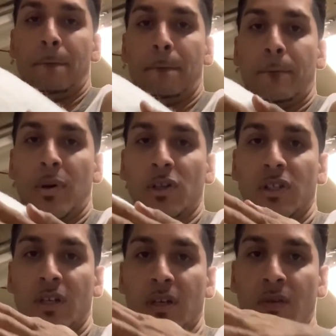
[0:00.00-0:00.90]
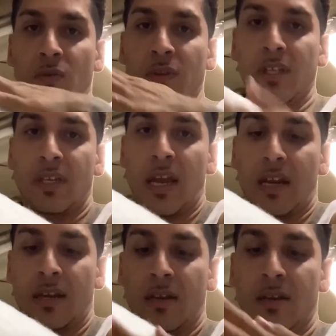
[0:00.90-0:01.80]
pushing with this hand
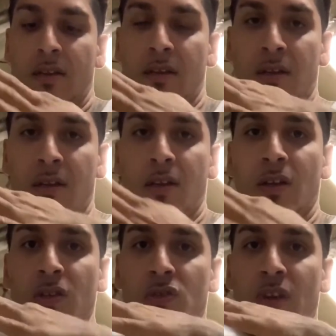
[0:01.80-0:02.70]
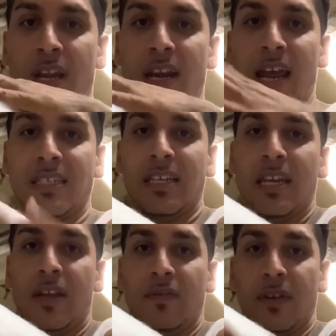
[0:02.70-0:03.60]
to get it nice and
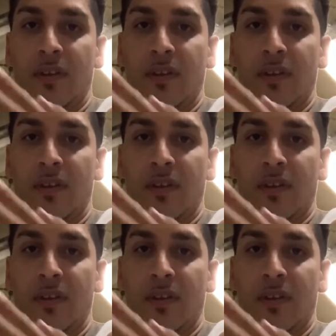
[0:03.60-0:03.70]
even.